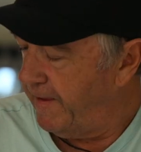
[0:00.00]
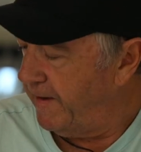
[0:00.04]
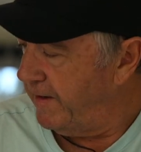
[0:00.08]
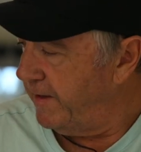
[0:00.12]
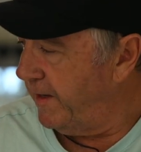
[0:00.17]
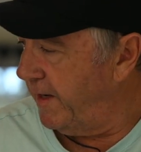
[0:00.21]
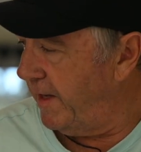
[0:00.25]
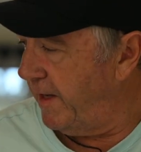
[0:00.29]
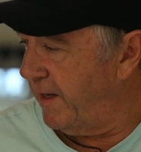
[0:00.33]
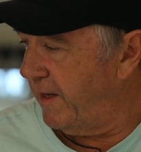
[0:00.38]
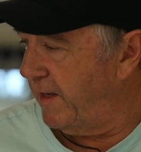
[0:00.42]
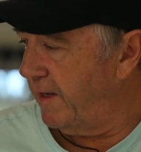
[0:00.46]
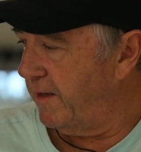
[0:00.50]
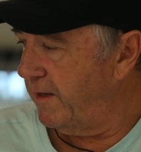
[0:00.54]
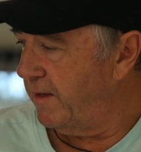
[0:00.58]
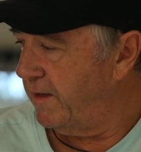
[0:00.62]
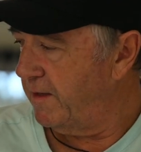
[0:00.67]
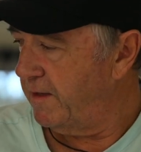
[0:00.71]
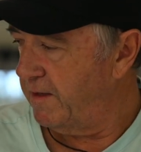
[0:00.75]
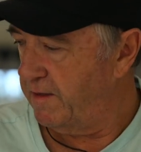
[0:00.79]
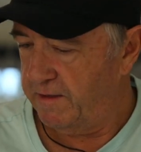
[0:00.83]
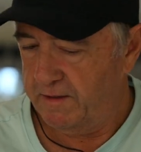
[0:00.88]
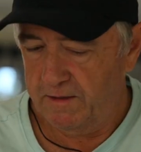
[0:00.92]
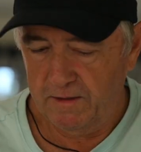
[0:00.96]
Now,
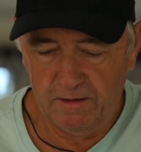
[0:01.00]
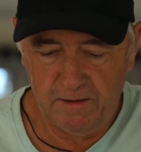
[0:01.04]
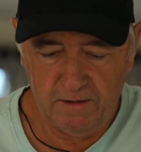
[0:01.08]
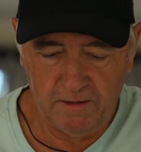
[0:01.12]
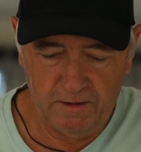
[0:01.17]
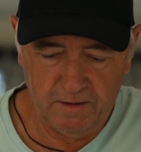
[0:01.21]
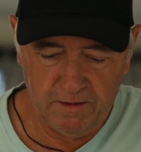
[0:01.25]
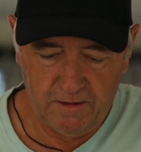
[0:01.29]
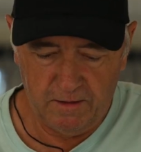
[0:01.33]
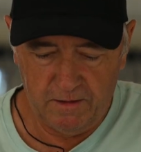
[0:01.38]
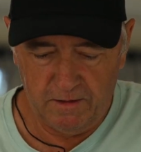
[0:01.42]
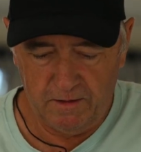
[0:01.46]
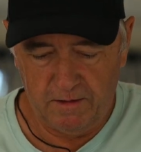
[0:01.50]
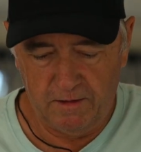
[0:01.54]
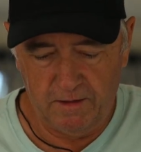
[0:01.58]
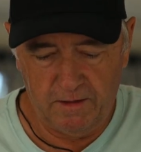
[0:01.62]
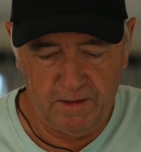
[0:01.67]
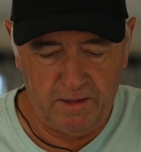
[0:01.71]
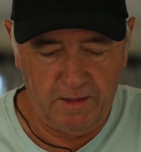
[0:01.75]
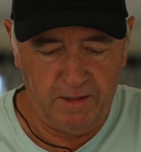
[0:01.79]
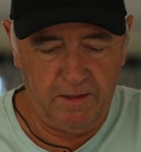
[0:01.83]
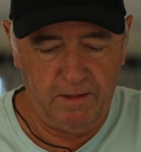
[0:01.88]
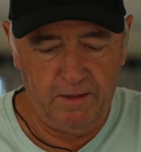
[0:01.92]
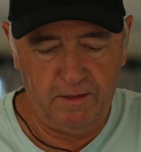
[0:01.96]

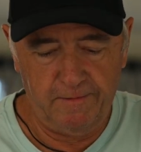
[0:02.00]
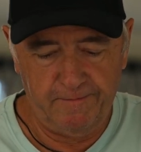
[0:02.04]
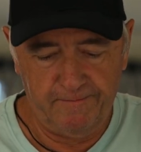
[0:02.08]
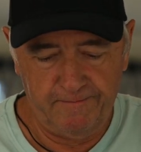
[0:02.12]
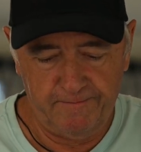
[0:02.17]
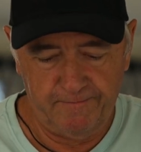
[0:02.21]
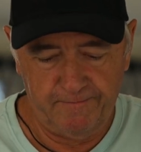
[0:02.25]
I